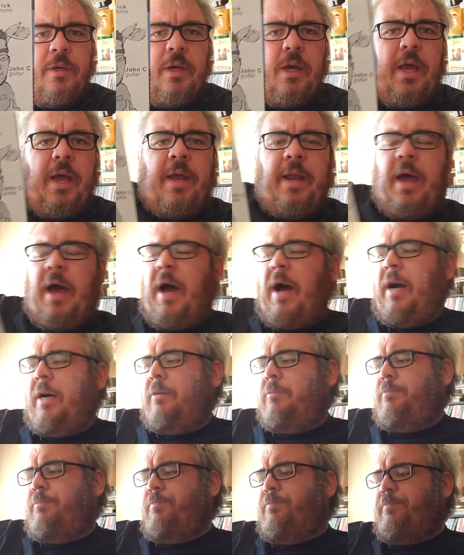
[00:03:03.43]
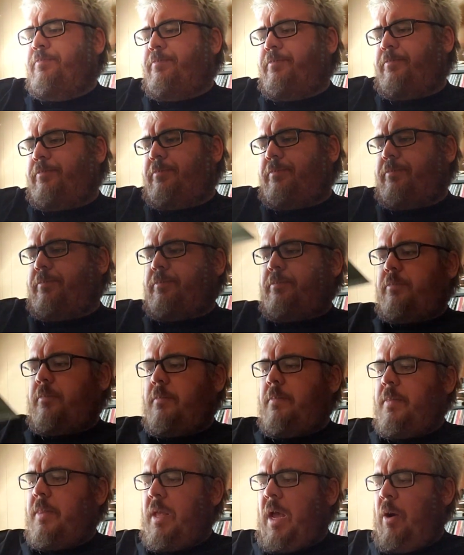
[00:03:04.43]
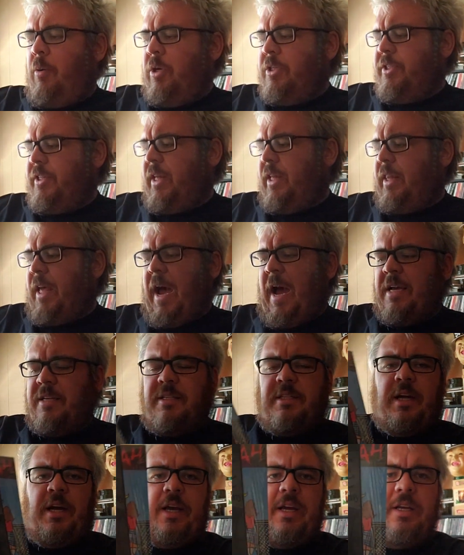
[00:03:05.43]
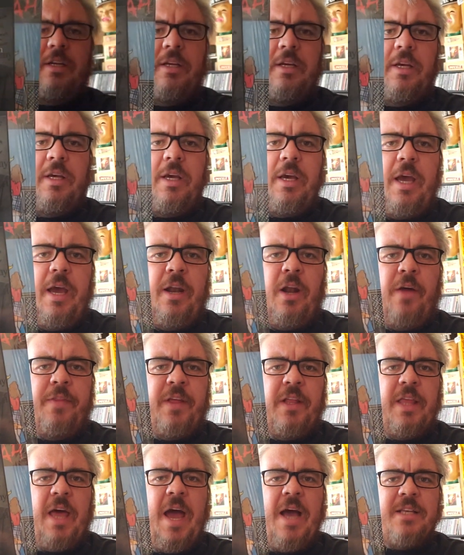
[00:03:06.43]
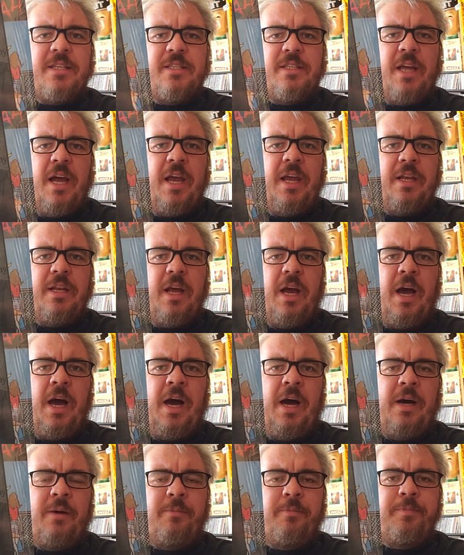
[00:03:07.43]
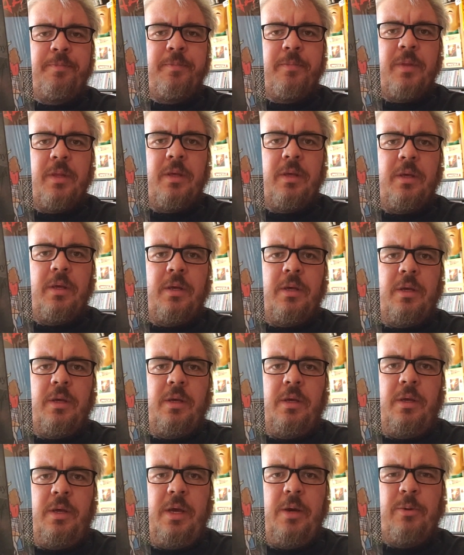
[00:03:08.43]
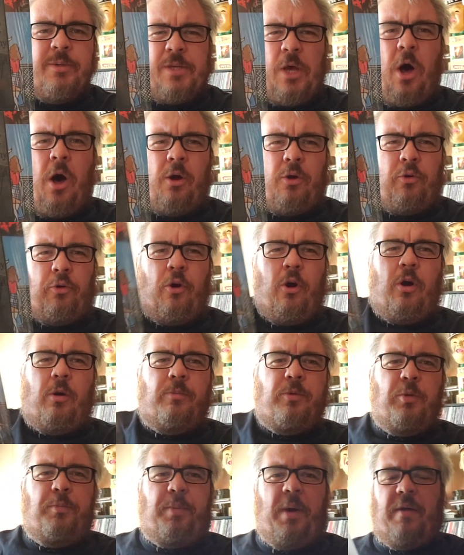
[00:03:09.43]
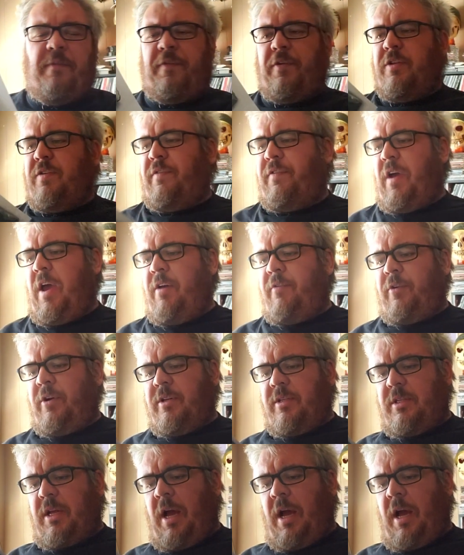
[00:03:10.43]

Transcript: And I went to the last night. And on the last night, it was all chrome, New Bedford's favorite